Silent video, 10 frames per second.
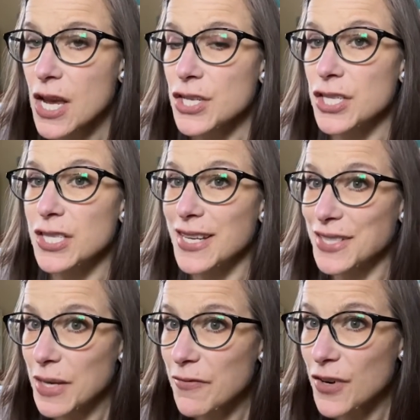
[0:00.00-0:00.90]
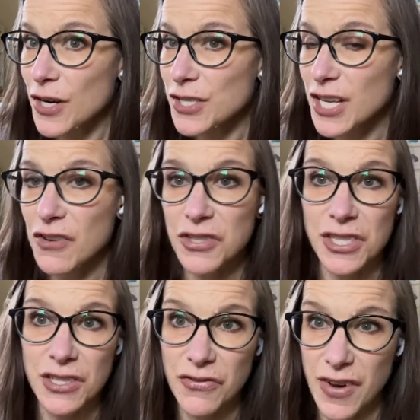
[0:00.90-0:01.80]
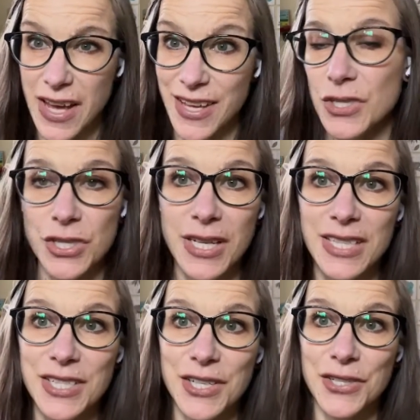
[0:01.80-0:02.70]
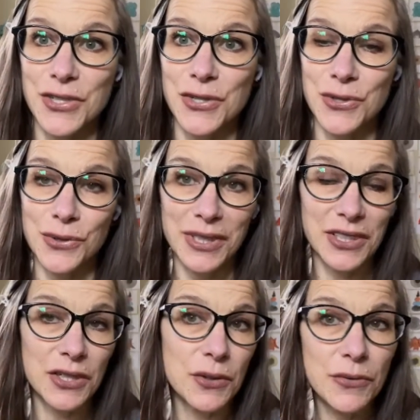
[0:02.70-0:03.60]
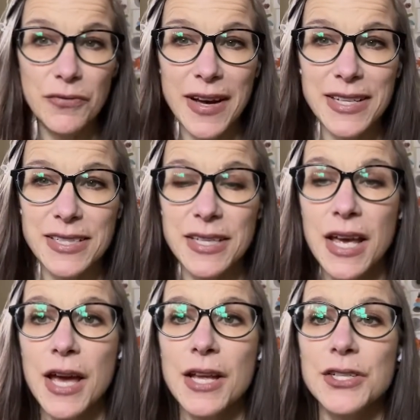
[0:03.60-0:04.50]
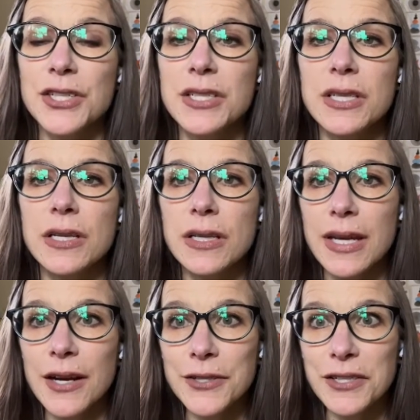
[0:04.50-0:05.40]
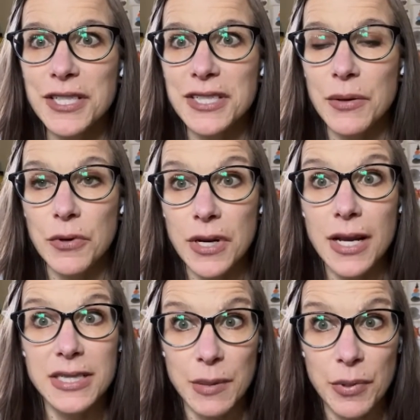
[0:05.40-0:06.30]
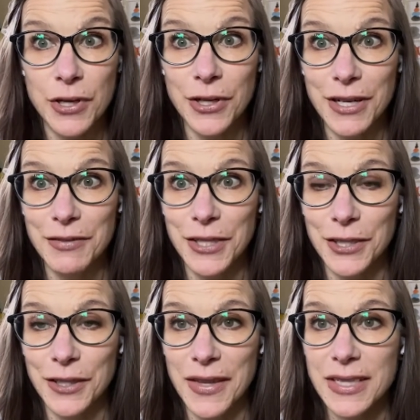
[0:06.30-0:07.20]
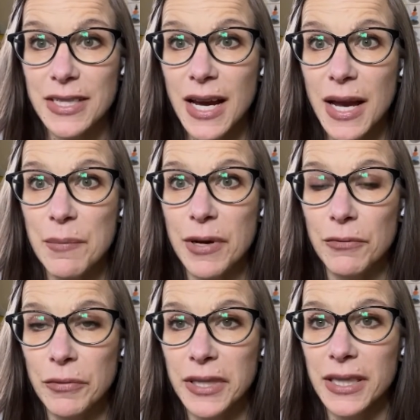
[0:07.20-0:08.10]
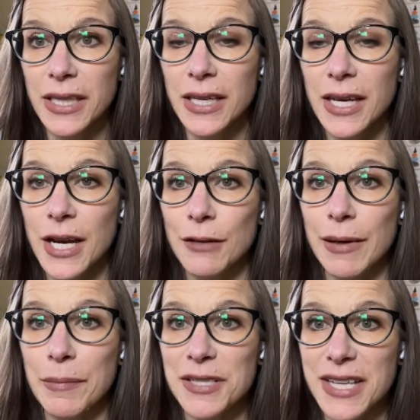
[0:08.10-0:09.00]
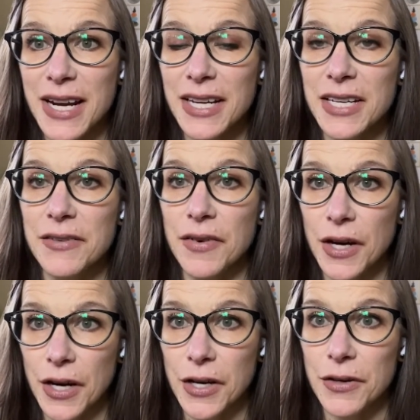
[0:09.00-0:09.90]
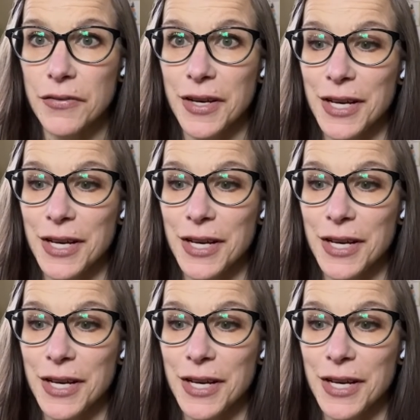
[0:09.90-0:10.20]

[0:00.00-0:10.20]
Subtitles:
She stands up for herself. She's defiant. She gets into little fights, just characteristics that were not typical of a girl at that time, but really representative of